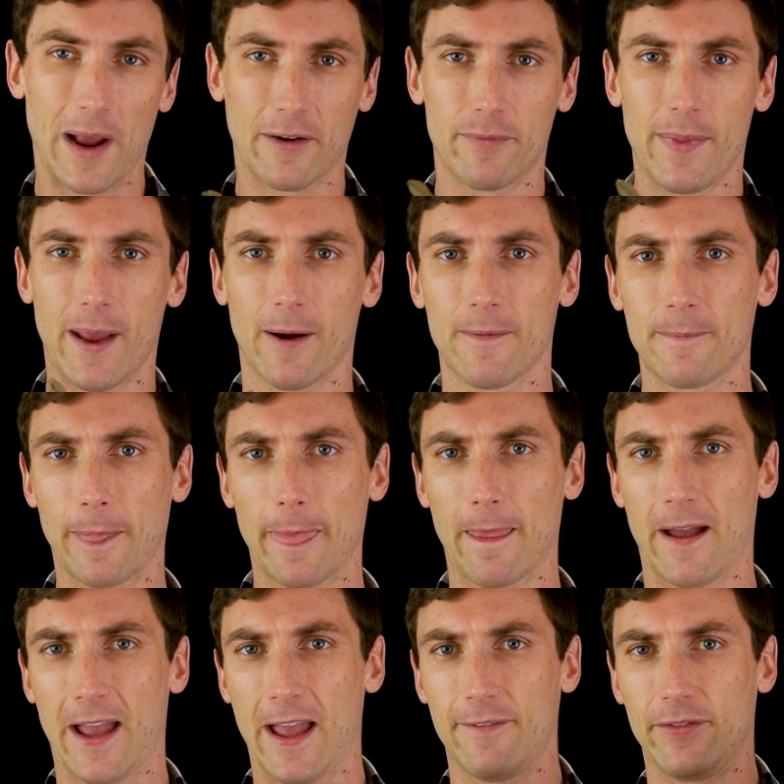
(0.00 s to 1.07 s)
back from there,
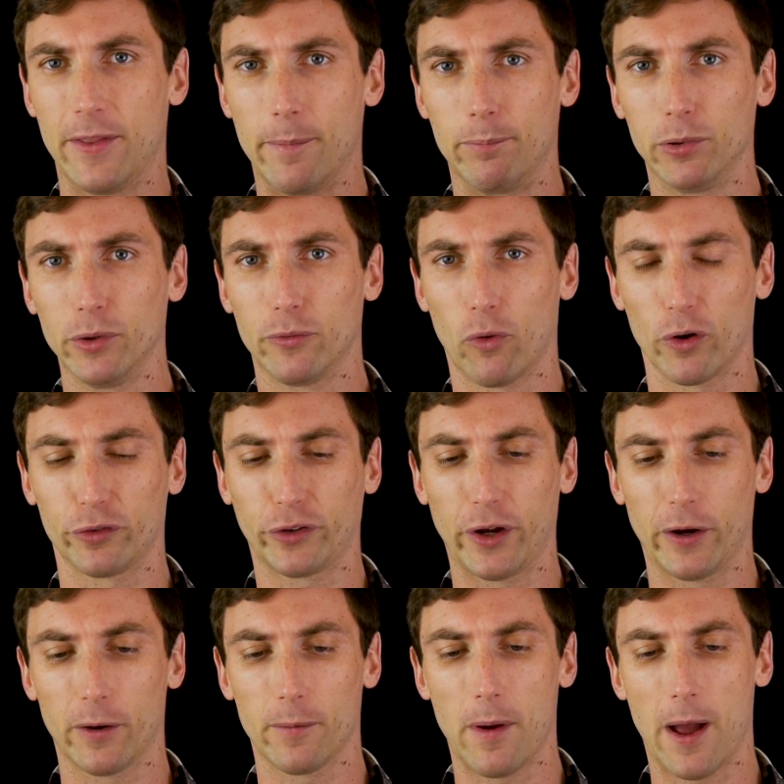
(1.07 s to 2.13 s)
I have the Blue Force
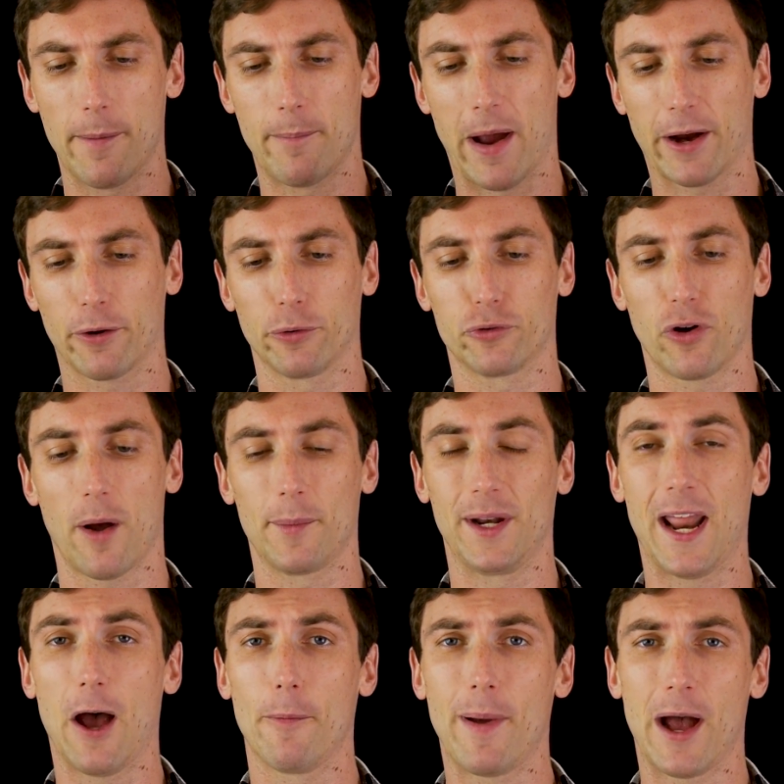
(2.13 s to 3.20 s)
Gear Micro Trauma
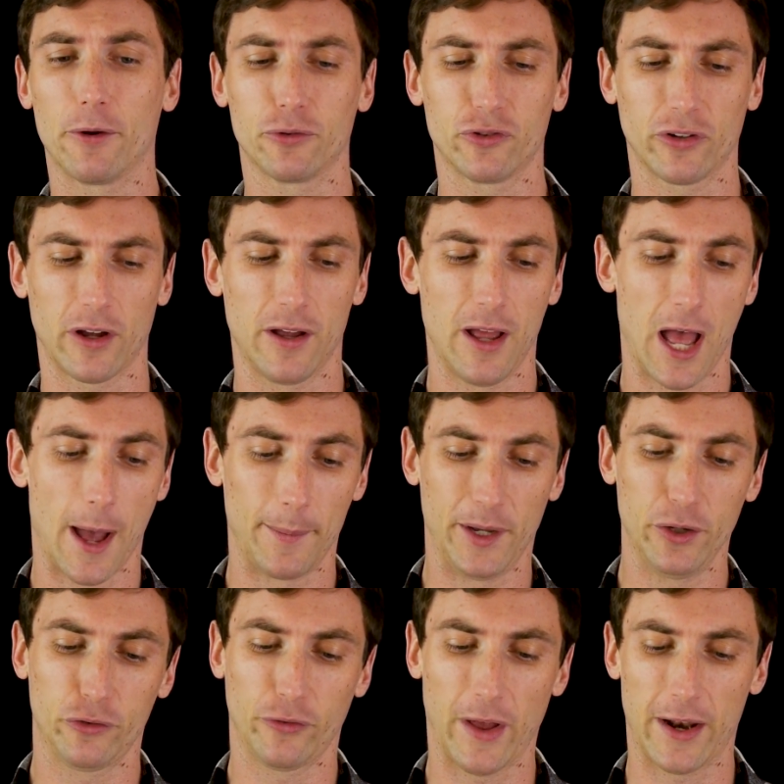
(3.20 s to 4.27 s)
Now pouch. I'm a
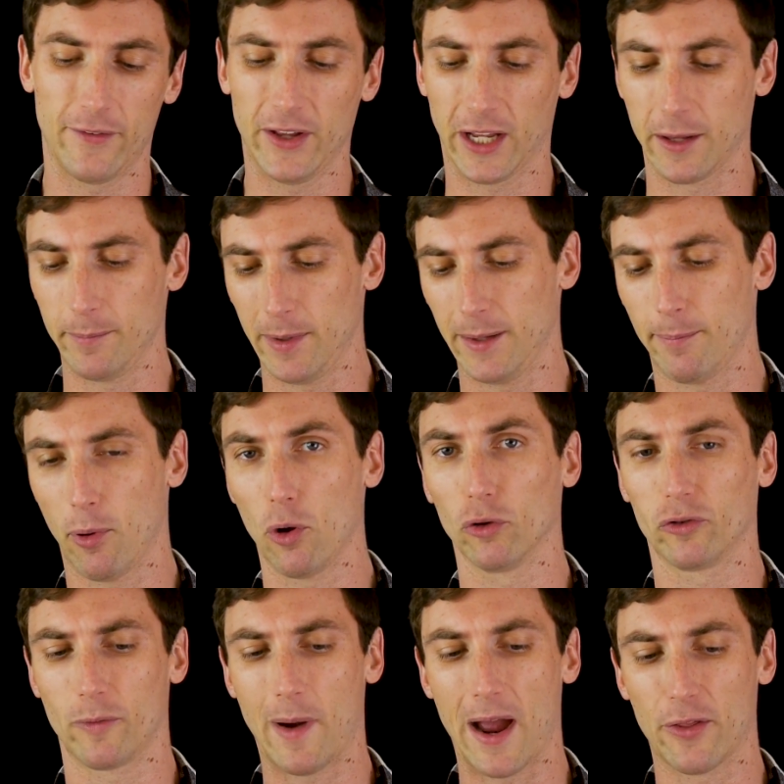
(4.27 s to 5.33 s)
huge fan of it. It can be
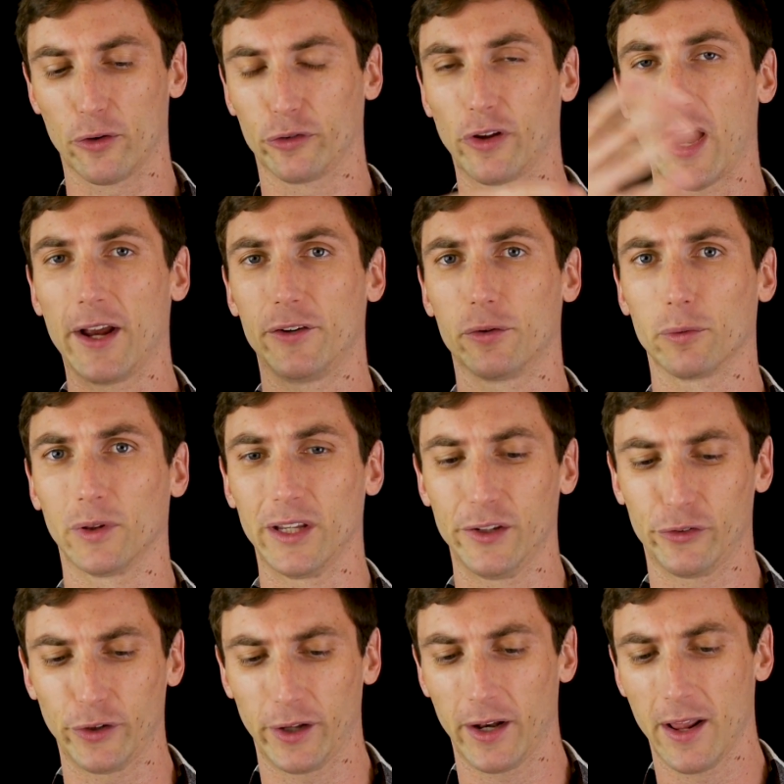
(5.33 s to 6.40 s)
pulled from either side to
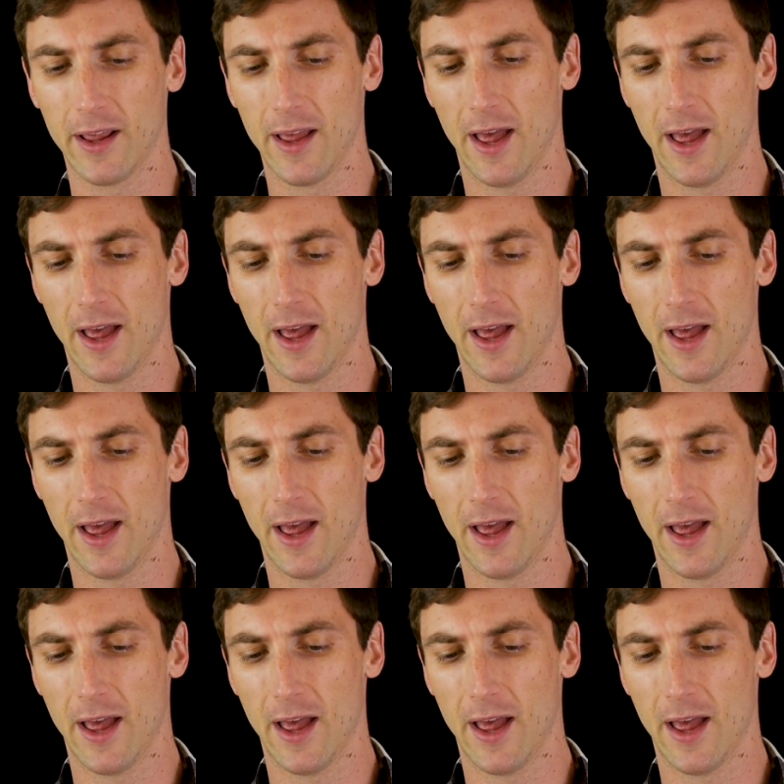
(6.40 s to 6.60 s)
release it.